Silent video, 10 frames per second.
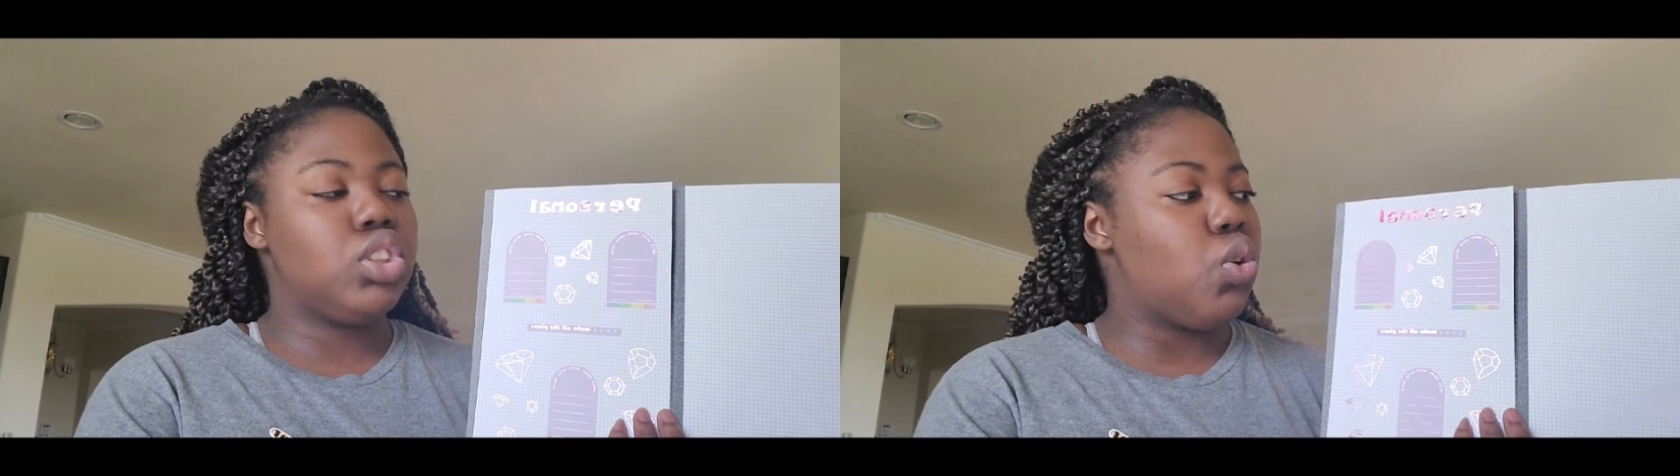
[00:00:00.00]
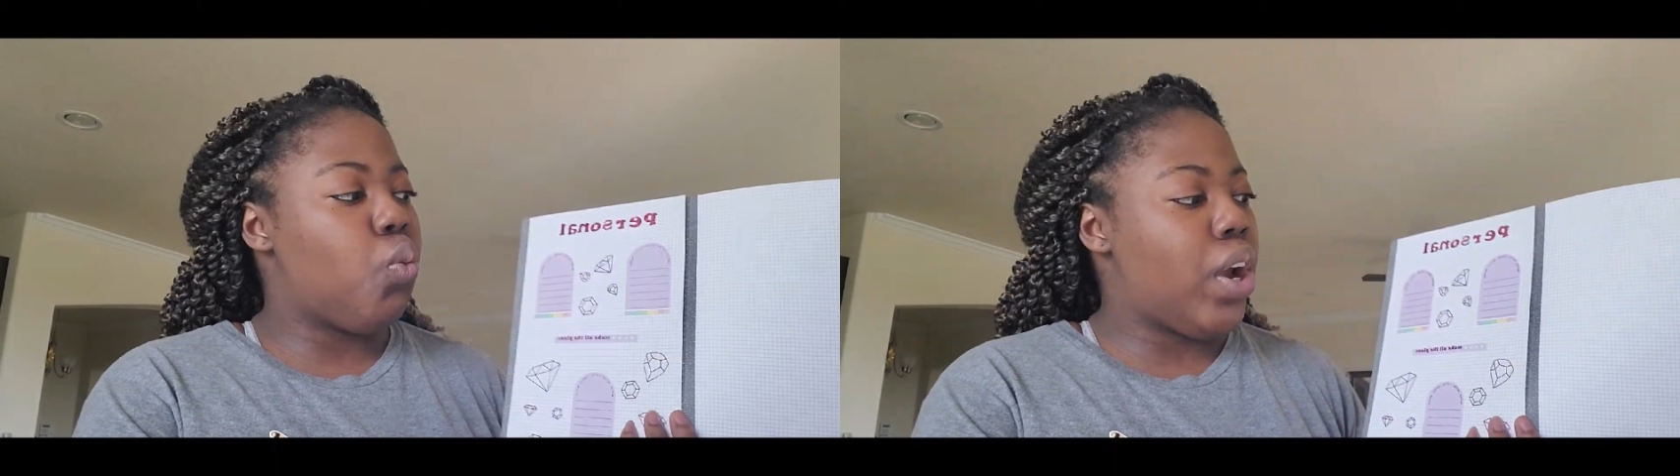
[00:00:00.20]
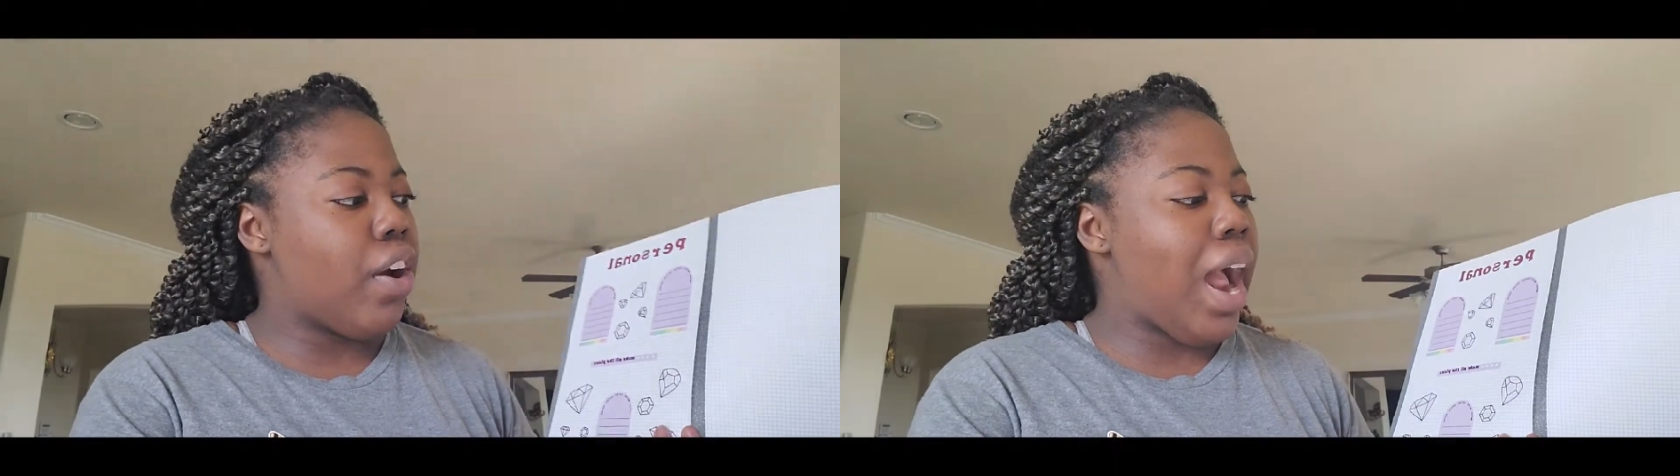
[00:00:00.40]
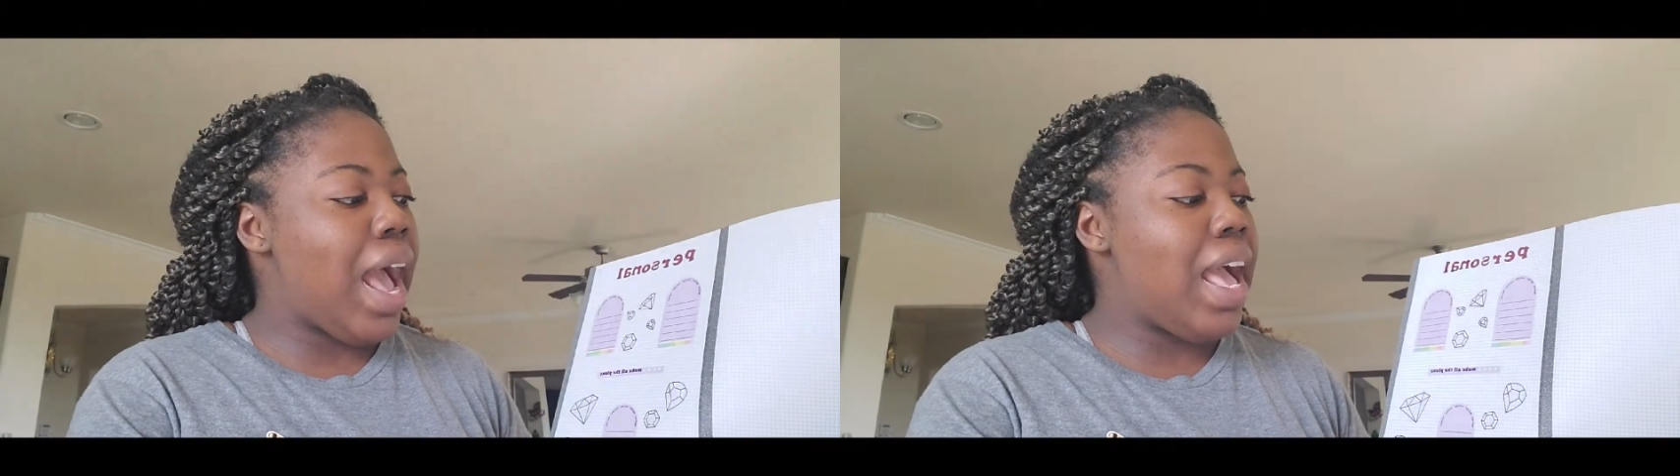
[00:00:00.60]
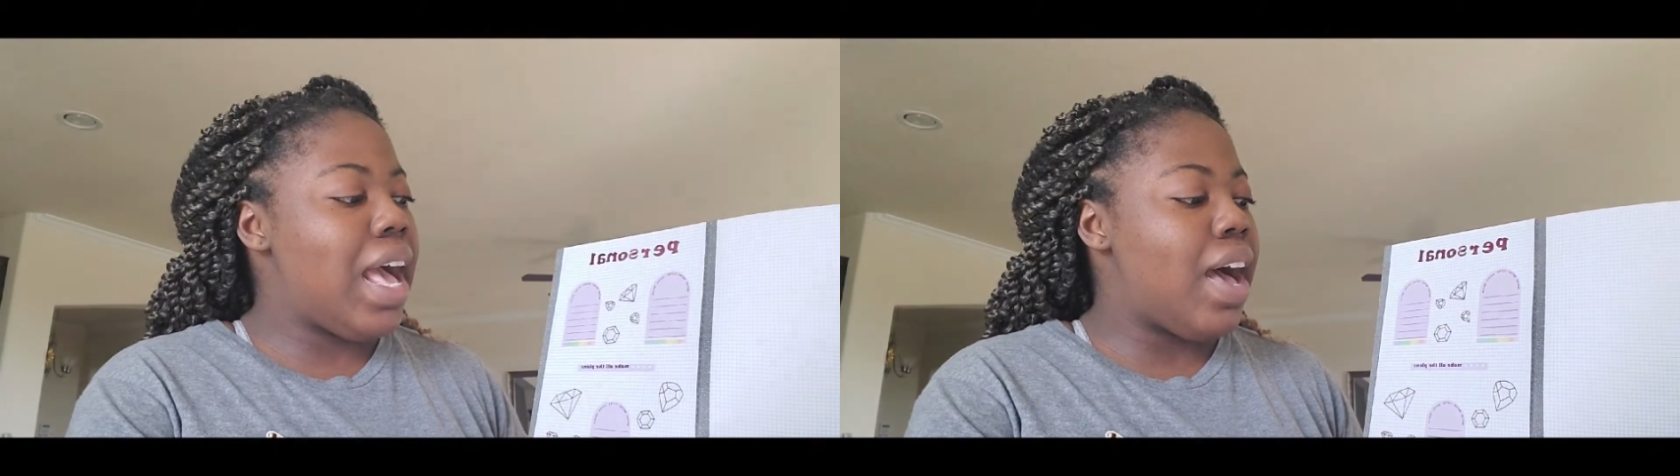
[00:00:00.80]
to where I
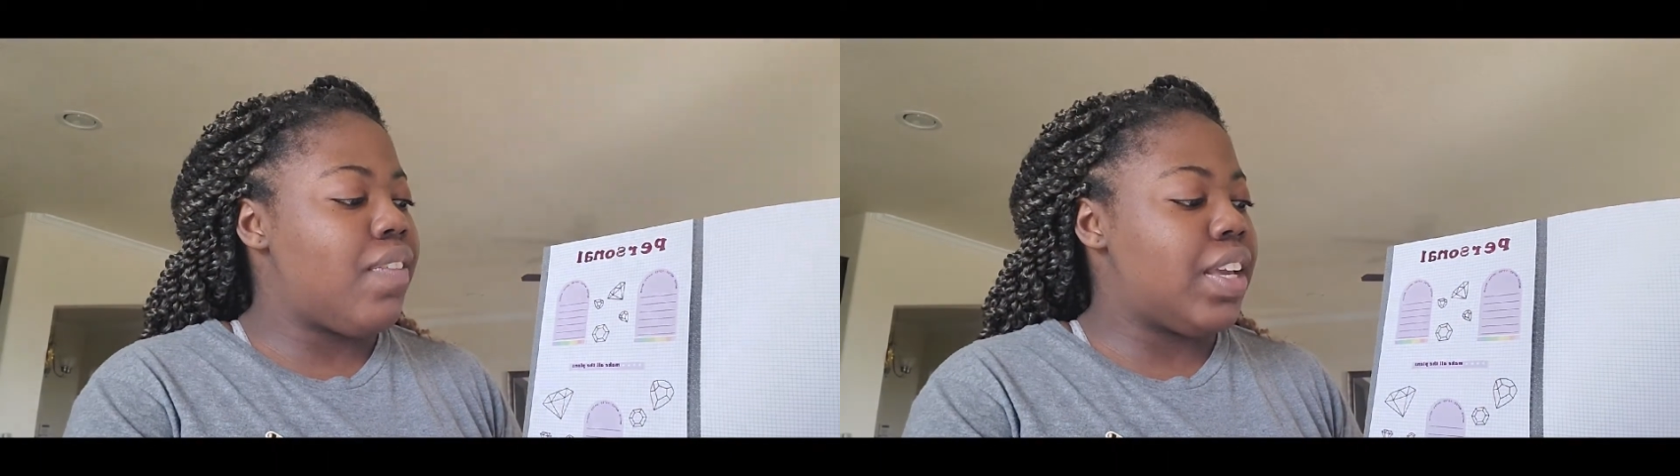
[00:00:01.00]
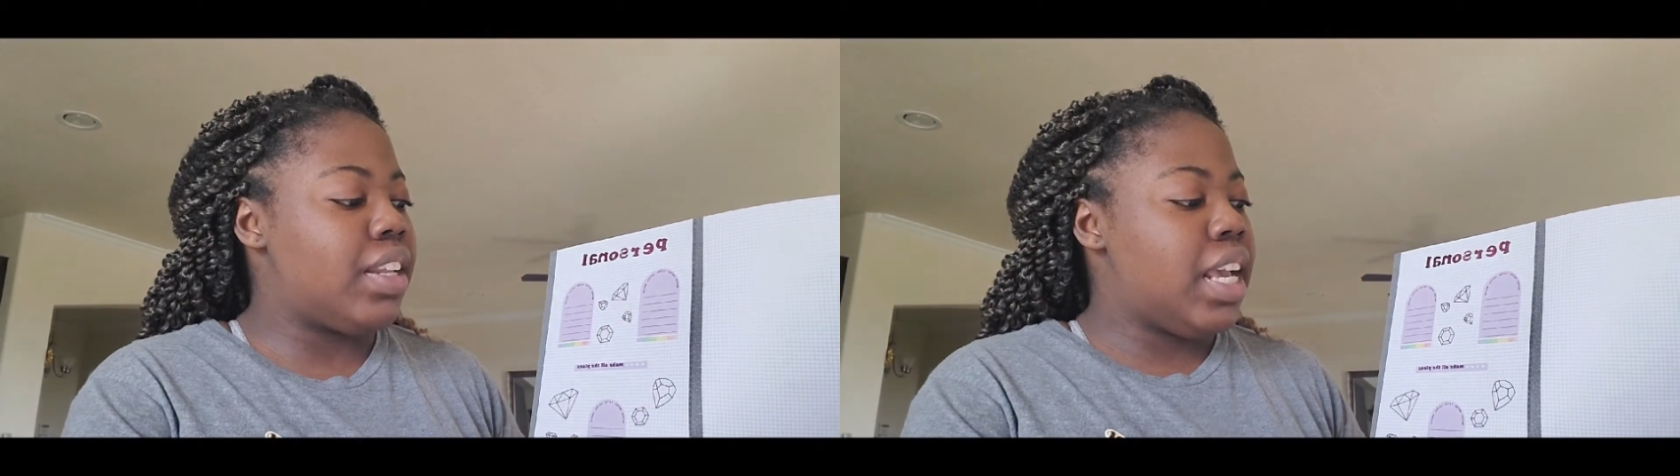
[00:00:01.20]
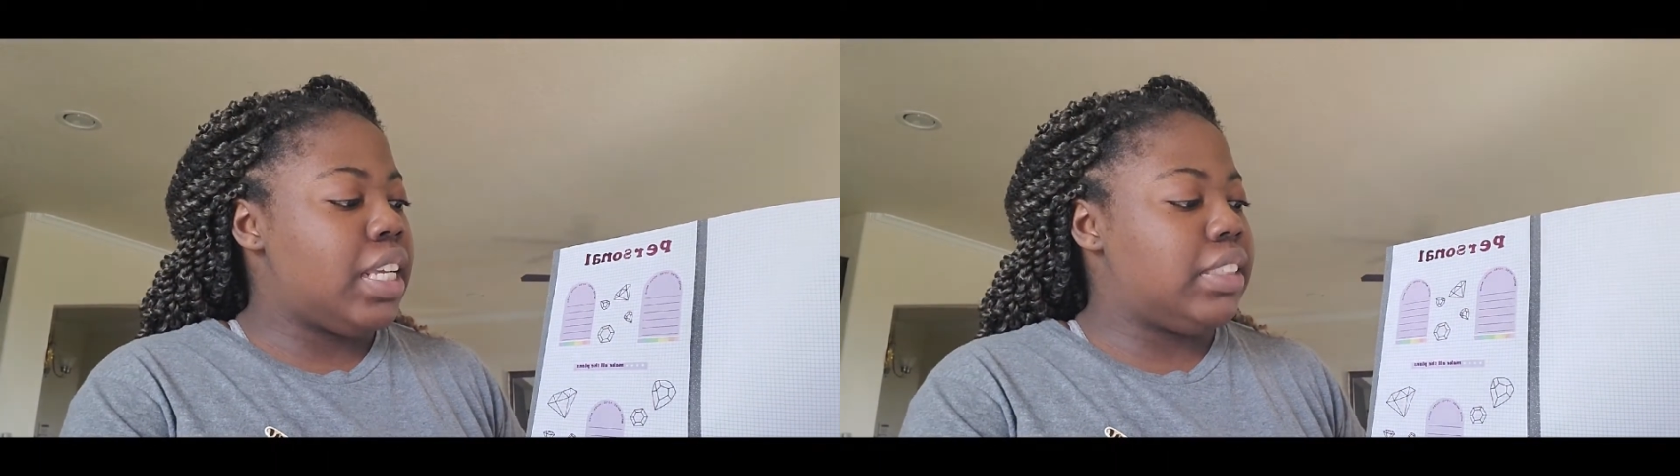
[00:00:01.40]
have it